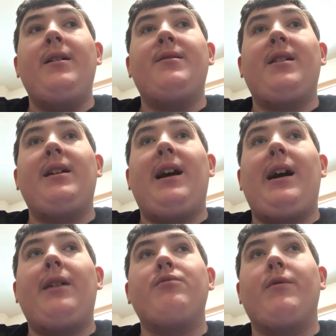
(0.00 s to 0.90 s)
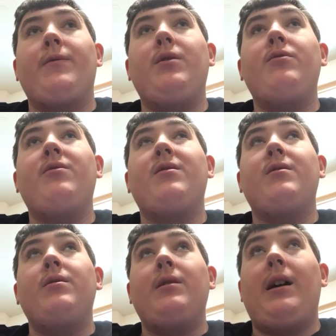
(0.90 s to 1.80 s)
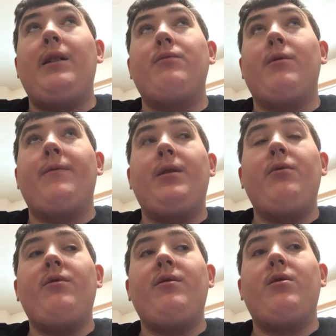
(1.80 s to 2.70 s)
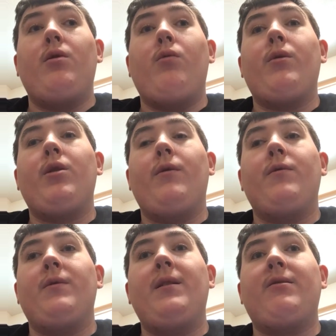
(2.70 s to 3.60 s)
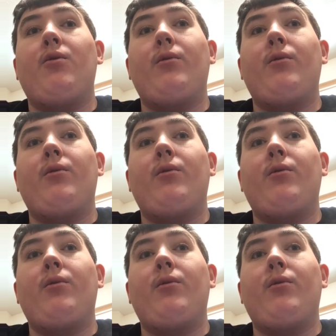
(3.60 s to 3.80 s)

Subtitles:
say I refuse to worry over this